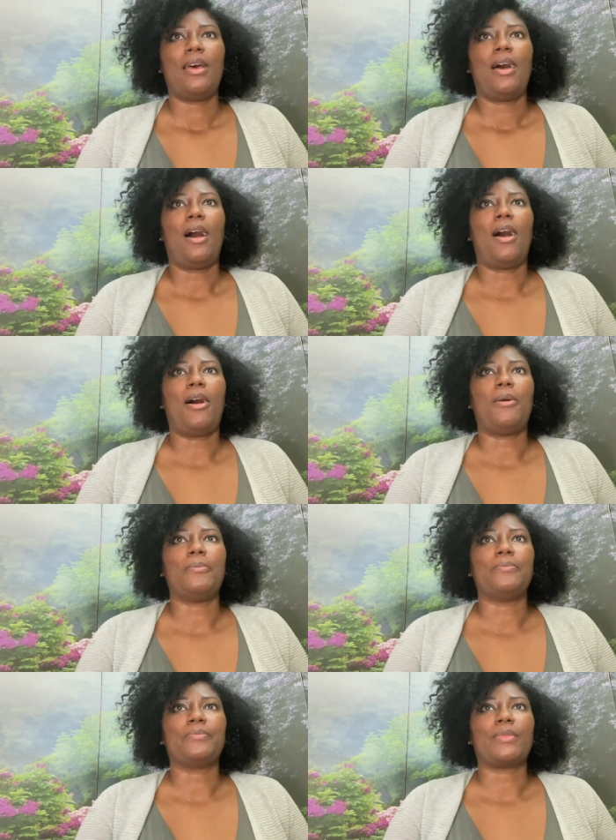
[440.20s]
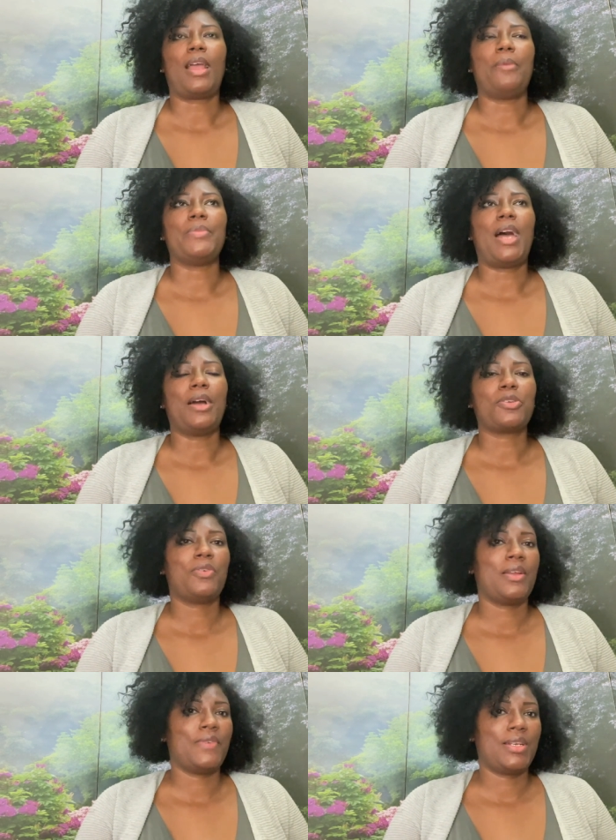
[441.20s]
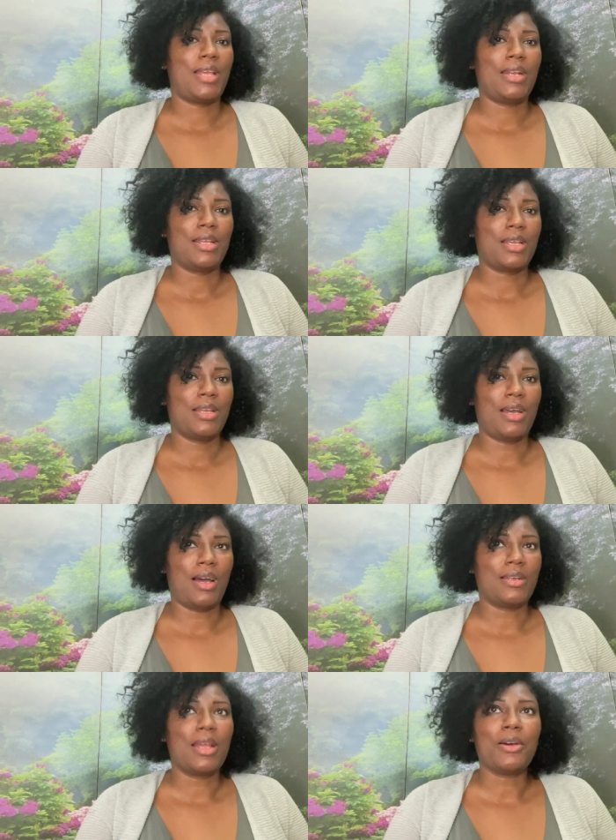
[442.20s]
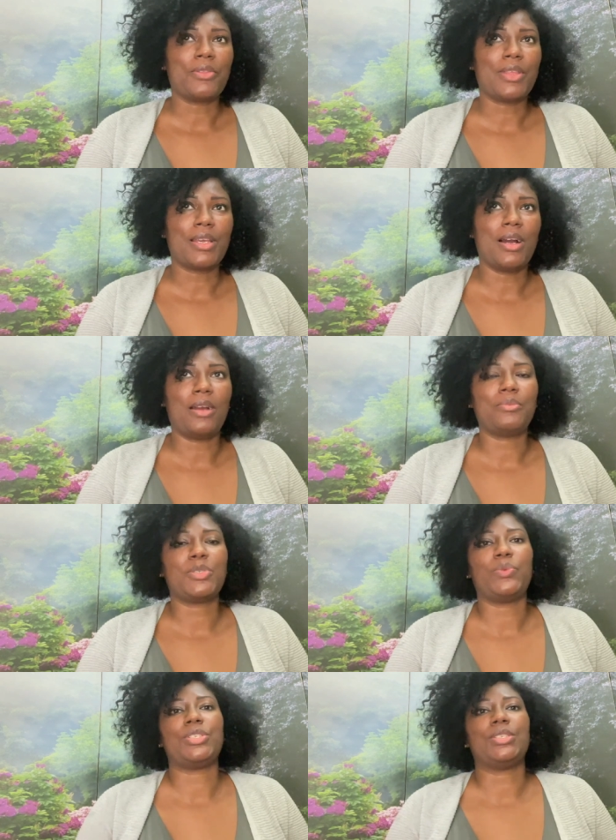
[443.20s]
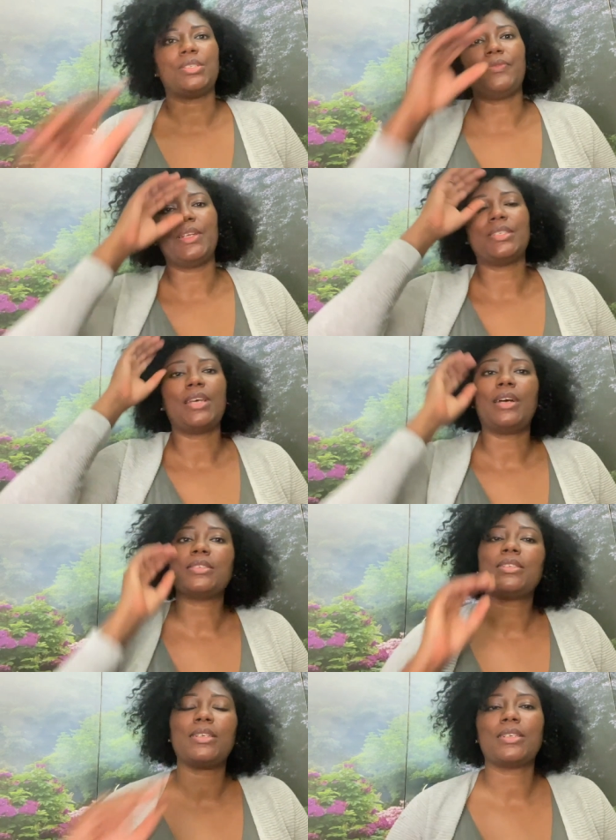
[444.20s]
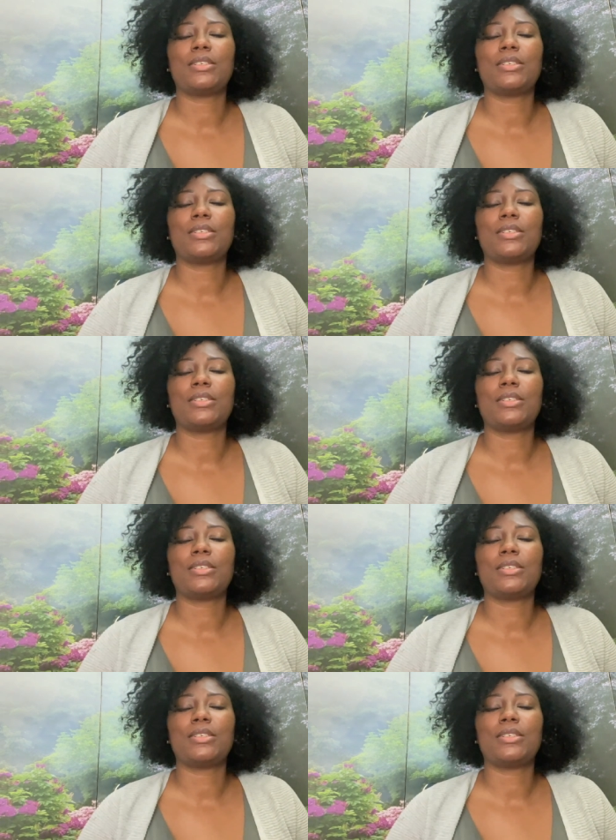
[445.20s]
Um, I'm not craving any unhealthy carbs, which is fantastic.